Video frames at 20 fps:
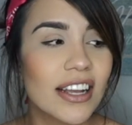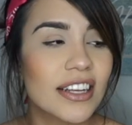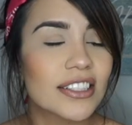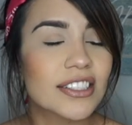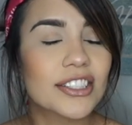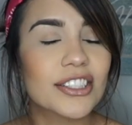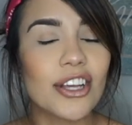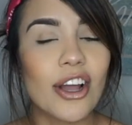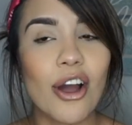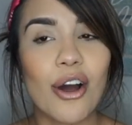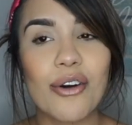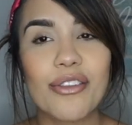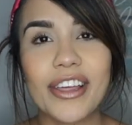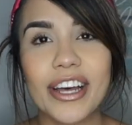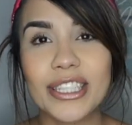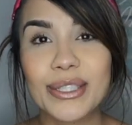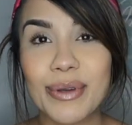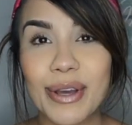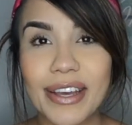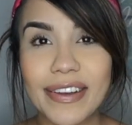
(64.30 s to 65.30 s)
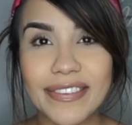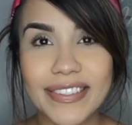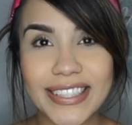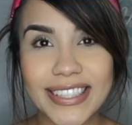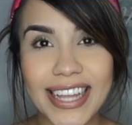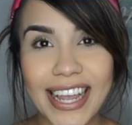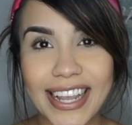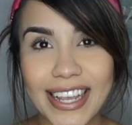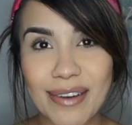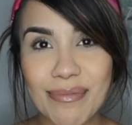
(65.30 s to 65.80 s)
So that's why
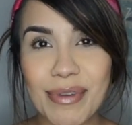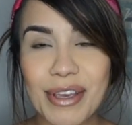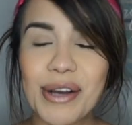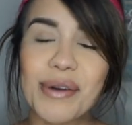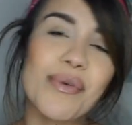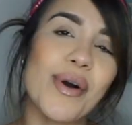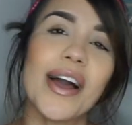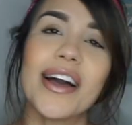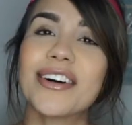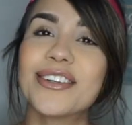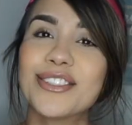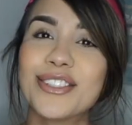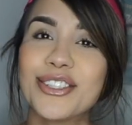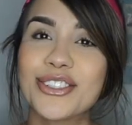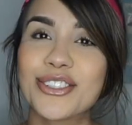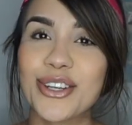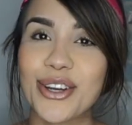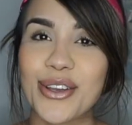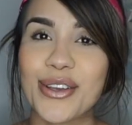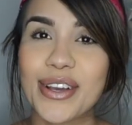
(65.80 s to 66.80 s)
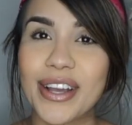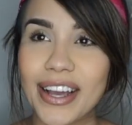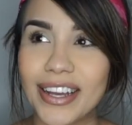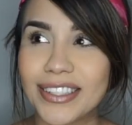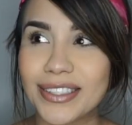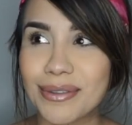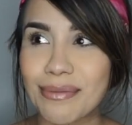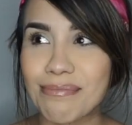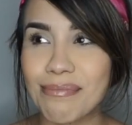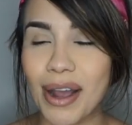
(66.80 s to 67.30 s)
it's taken me a while to show you
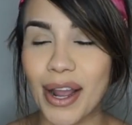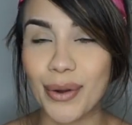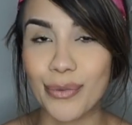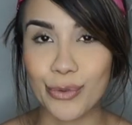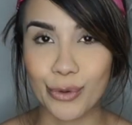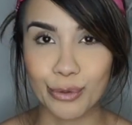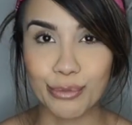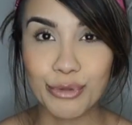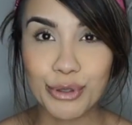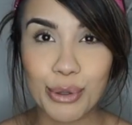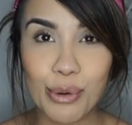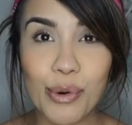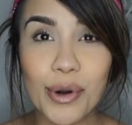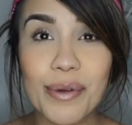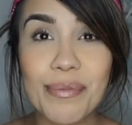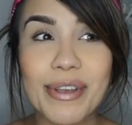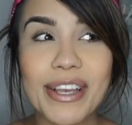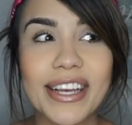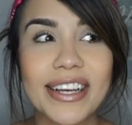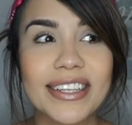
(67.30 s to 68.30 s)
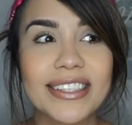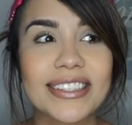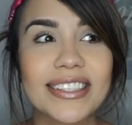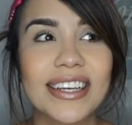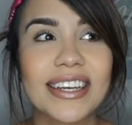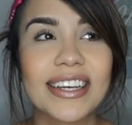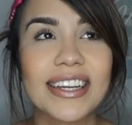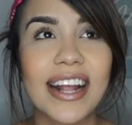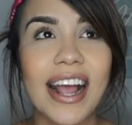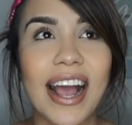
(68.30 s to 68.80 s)
guys my room tour, because
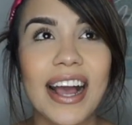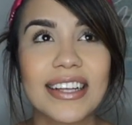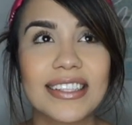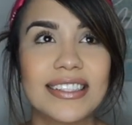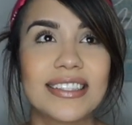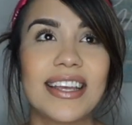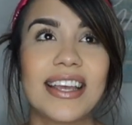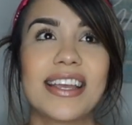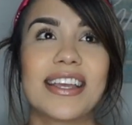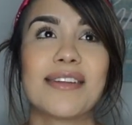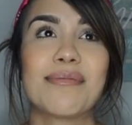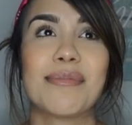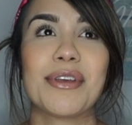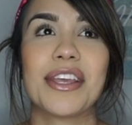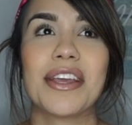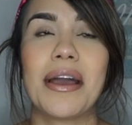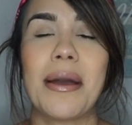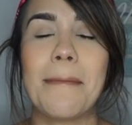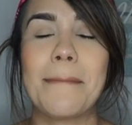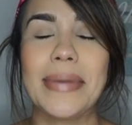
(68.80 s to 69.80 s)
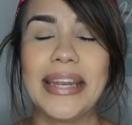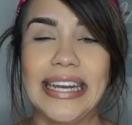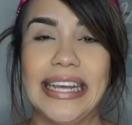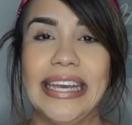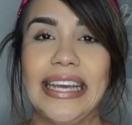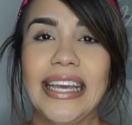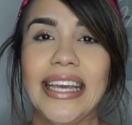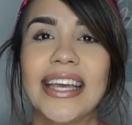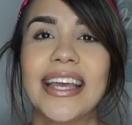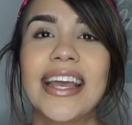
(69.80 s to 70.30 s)
it has taken me a
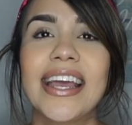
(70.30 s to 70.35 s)
minute.